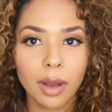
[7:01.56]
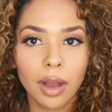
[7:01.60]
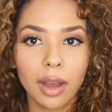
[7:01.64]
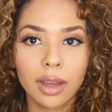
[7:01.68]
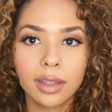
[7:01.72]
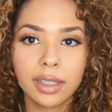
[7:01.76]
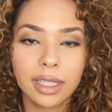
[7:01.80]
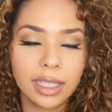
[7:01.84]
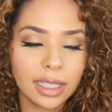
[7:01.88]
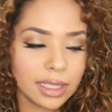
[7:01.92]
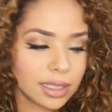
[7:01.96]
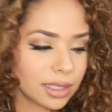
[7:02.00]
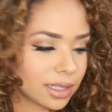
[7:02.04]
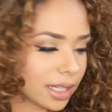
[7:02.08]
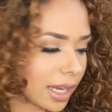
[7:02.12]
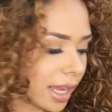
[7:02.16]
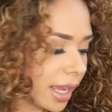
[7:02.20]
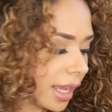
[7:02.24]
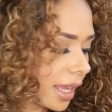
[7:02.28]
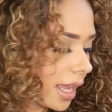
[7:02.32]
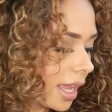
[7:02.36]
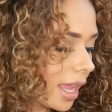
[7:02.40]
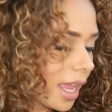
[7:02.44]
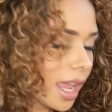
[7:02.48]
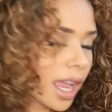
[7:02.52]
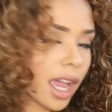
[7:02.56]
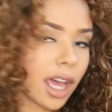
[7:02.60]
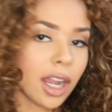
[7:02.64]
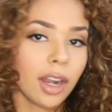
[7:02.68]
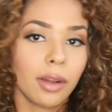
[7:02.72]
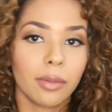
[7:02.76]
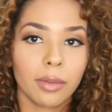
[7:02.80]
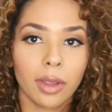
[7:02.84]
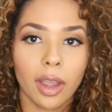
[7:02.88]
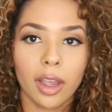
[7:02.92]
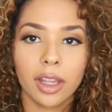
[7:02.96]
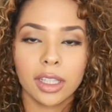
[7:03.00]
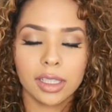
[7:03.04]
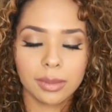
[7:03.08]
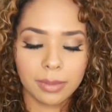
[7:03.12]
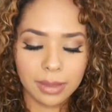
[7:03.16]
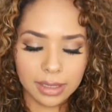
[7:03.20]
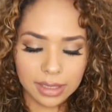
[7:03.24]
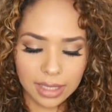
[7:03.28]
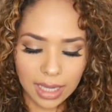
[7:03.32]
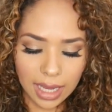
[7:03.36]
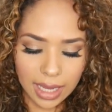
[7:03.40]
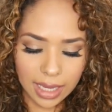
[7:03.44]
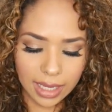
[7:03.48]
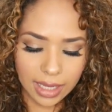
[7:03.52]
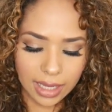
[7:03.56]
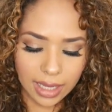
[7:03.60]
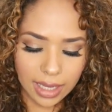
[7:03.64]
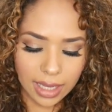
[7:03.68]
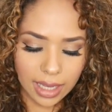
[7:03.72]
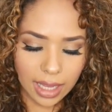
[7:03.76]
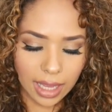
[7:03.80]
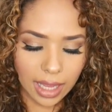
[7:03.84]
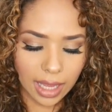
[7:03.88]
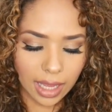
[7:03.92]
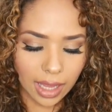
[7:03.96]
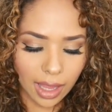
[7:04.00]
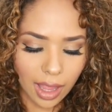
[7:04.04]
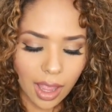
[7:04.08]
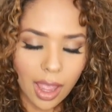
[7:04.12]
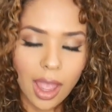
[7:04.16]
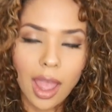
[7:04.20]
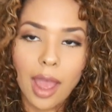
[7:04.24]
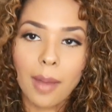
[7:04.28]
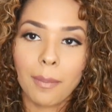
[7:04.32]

parting today, and I'm going to be taking